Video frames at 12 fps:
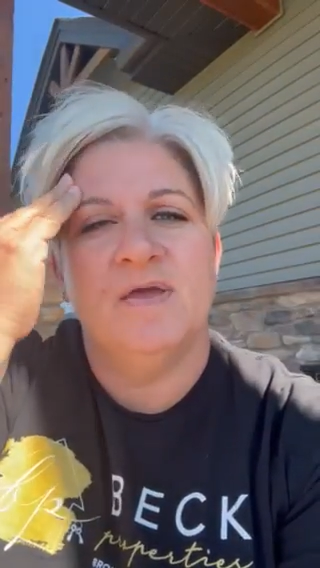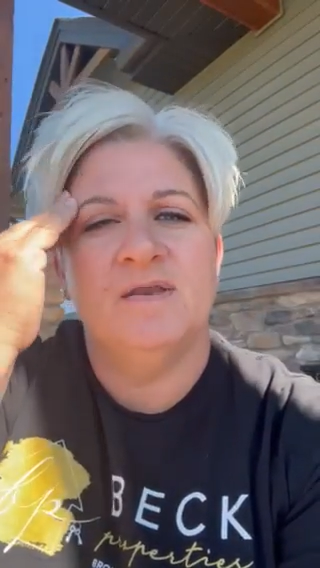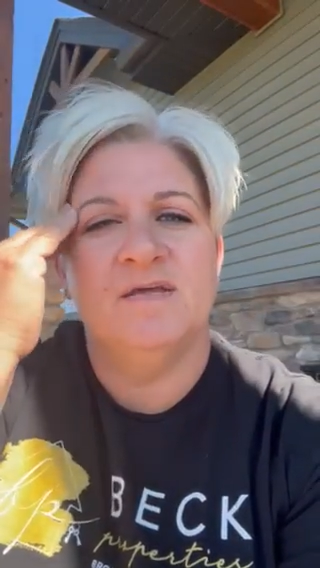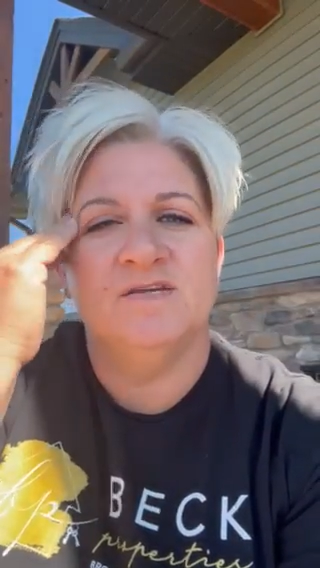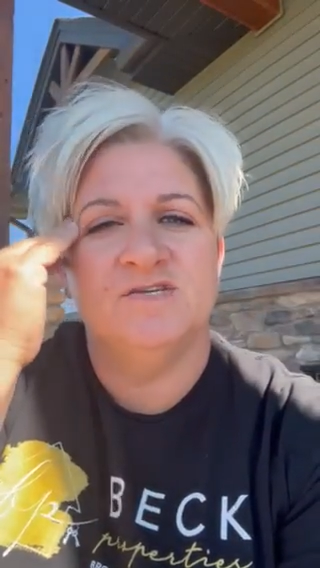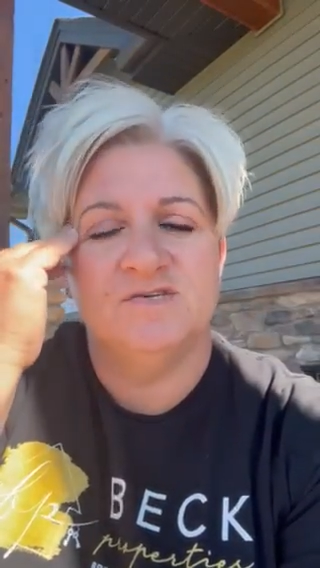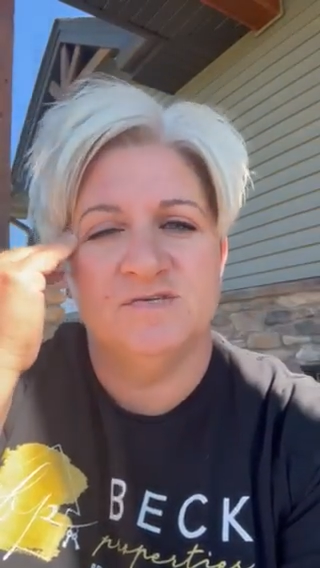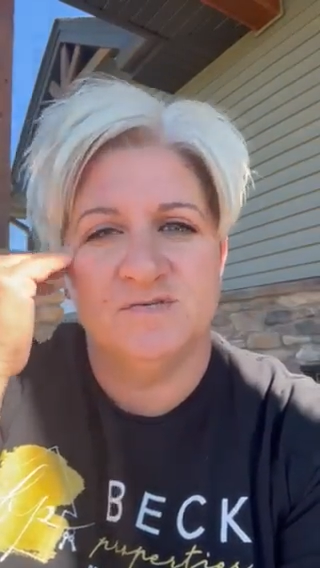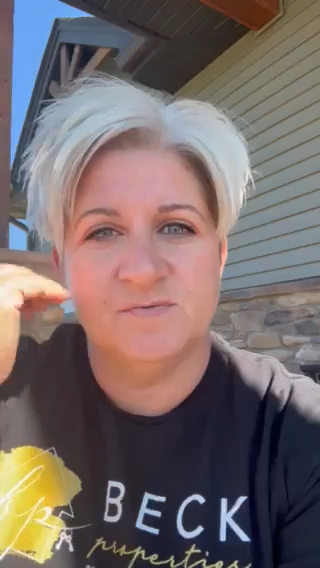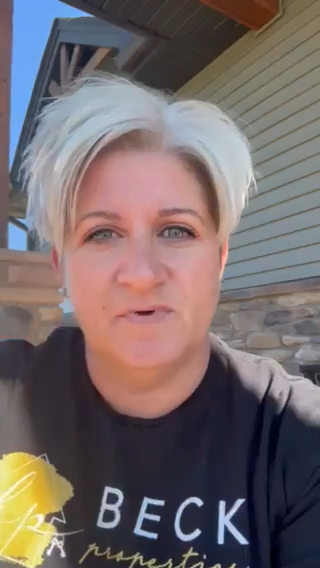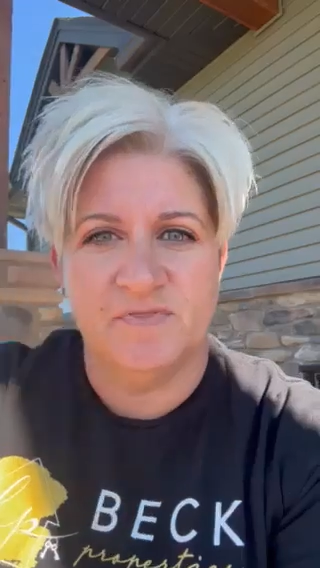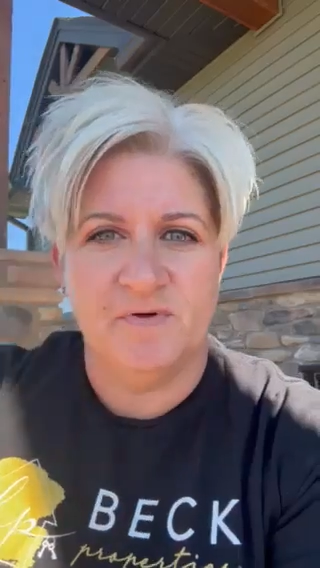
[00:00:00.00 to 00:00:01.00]

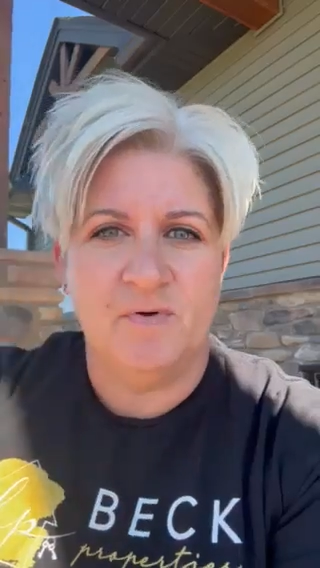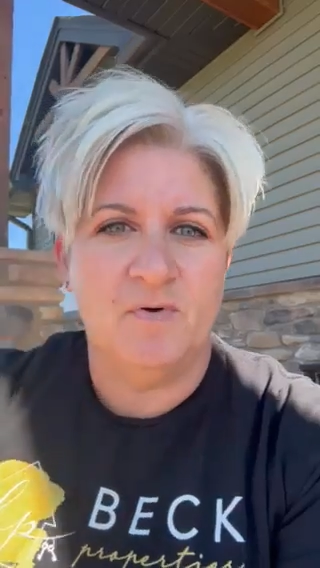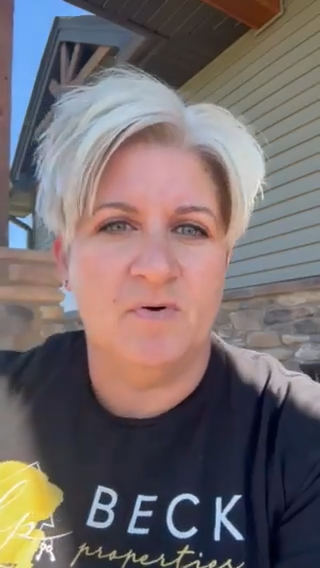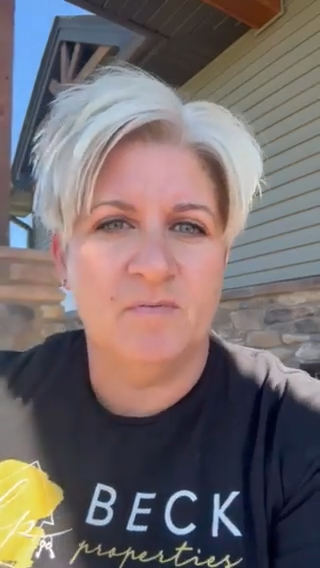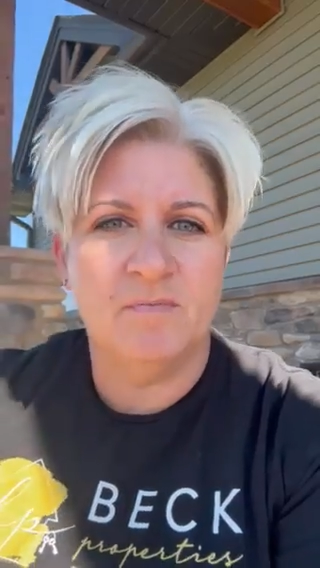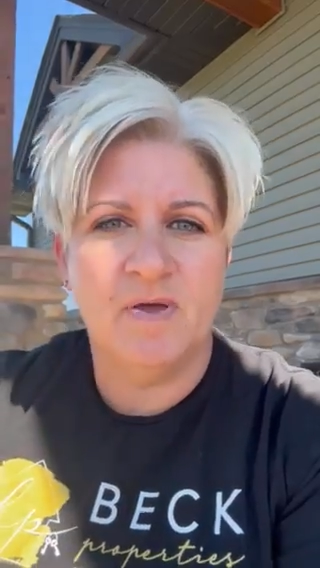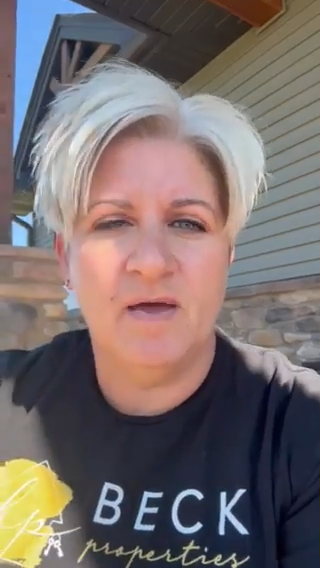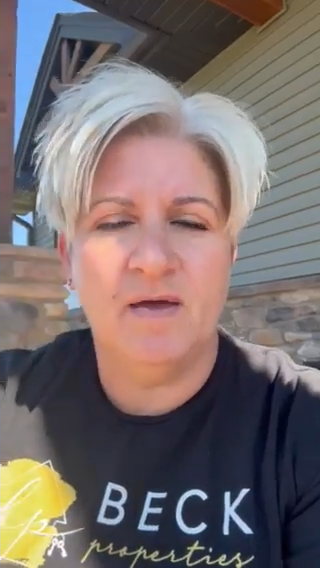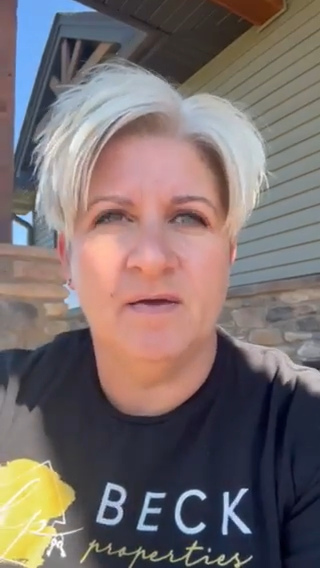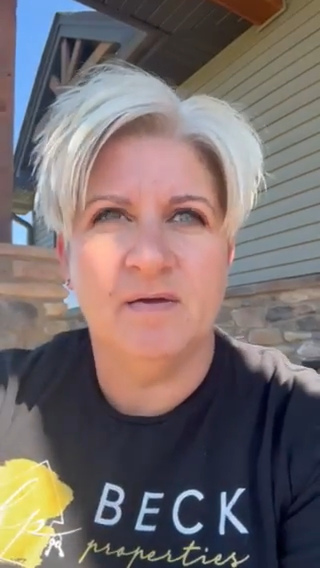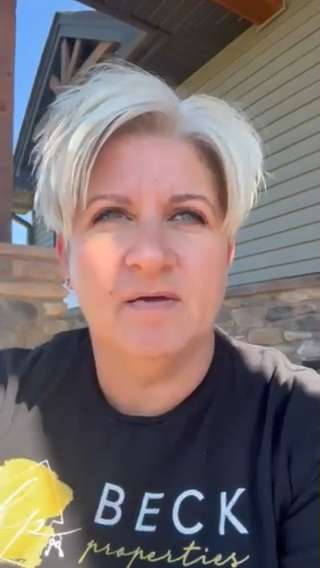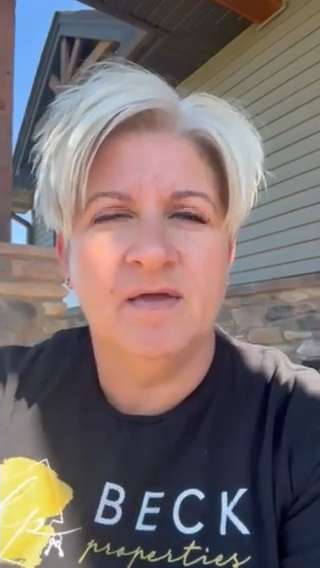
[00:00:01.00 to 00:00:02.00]
issues with the home,
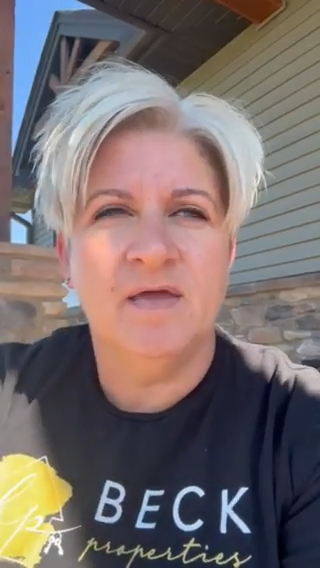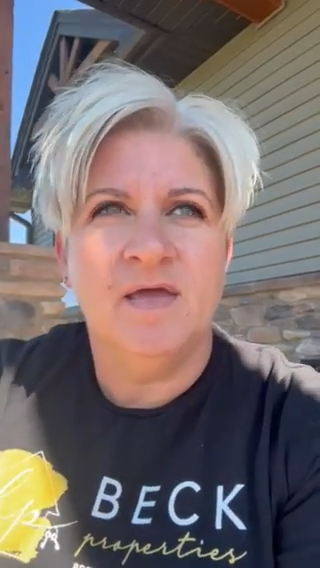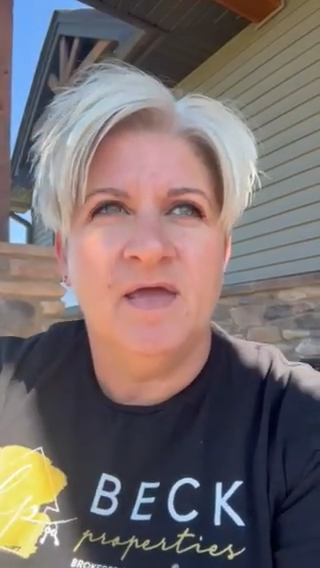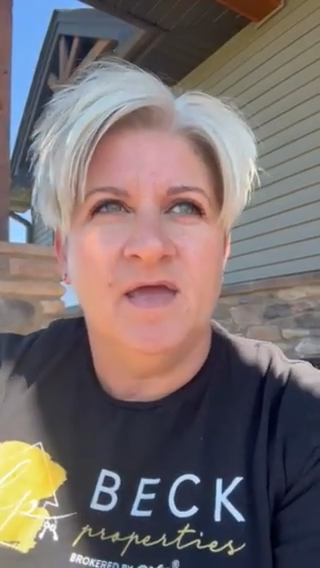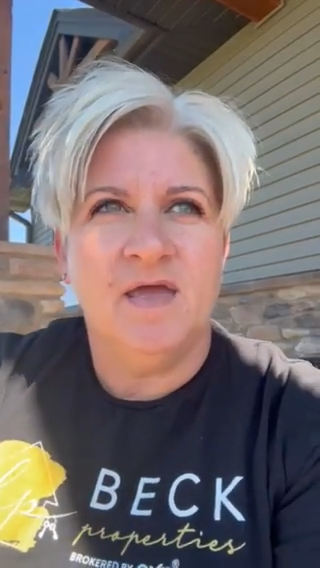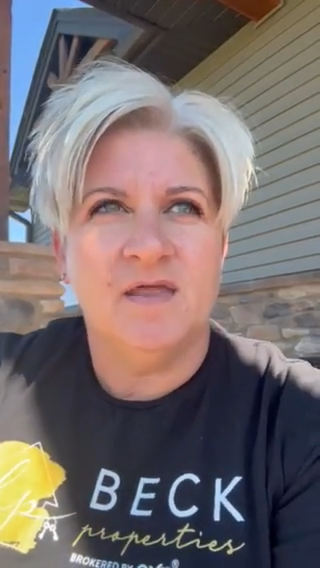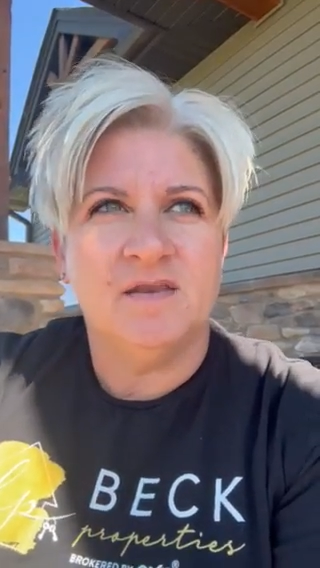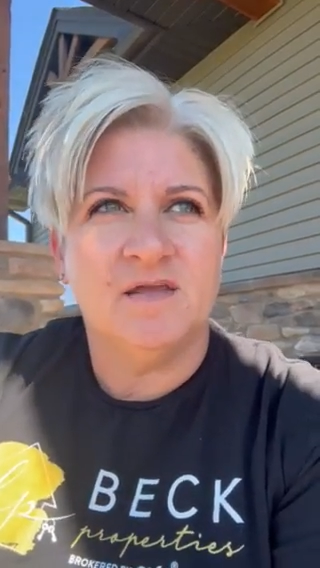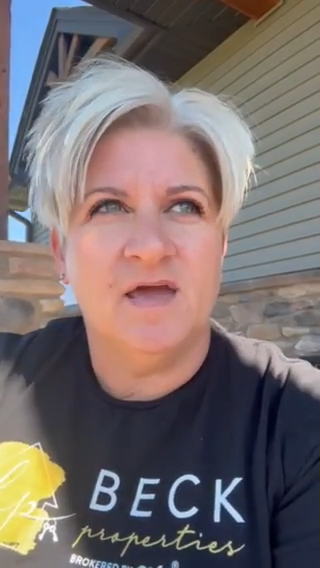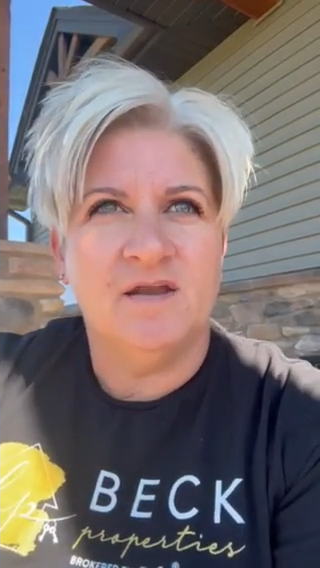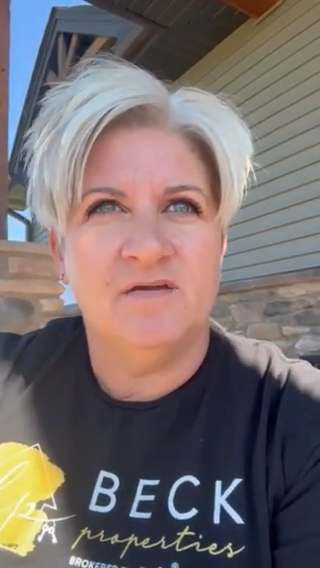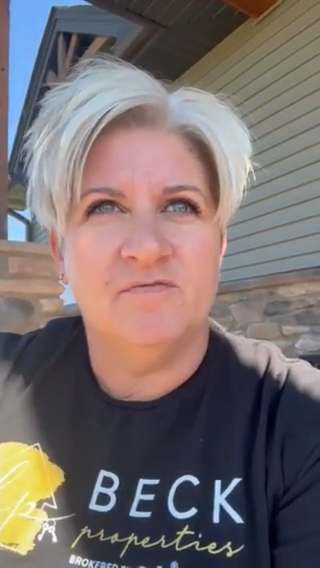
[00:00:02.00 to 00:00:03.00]
and
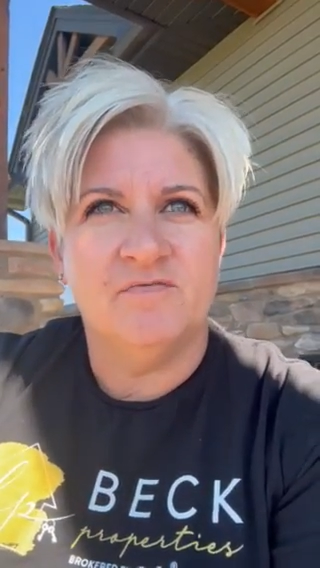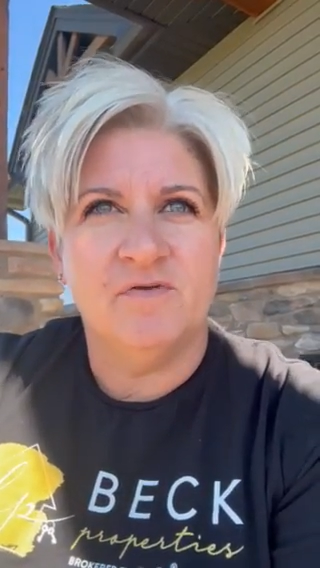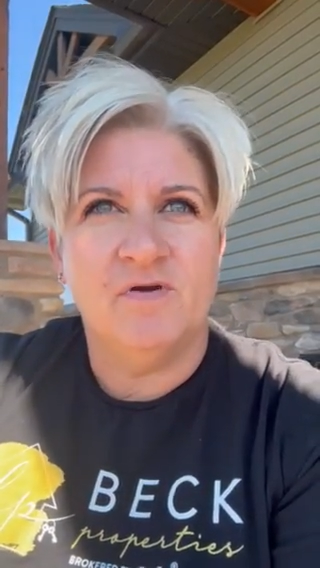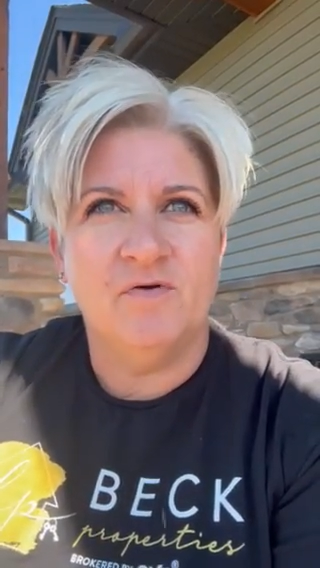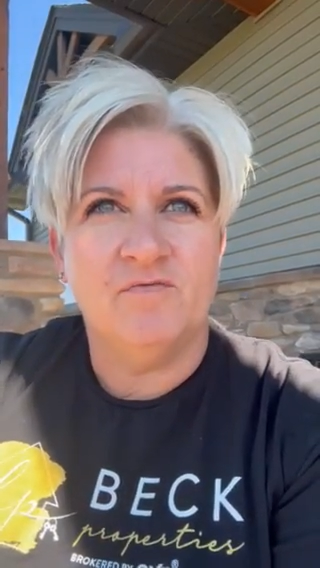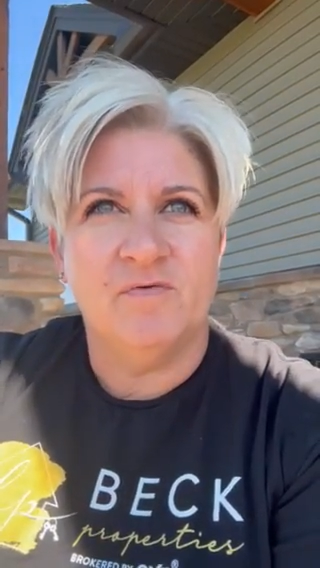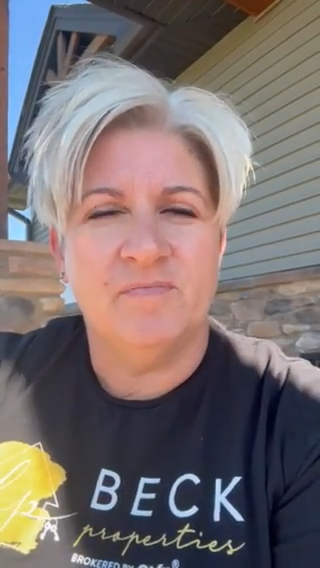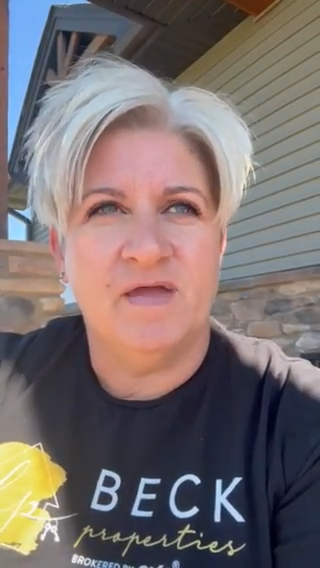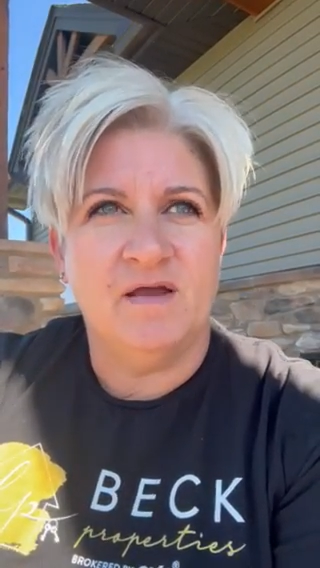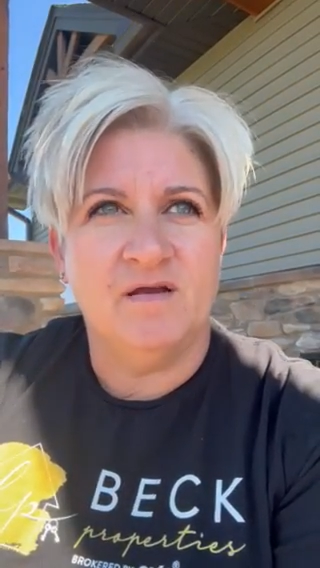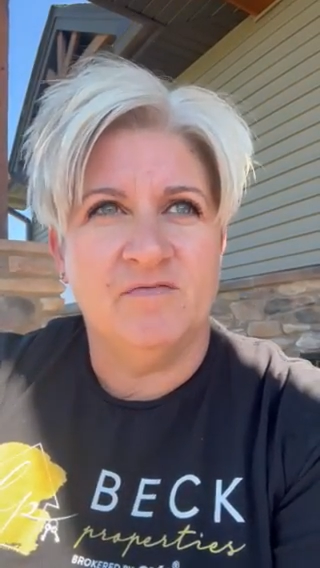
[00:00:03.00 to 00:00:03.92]
kind of go from there.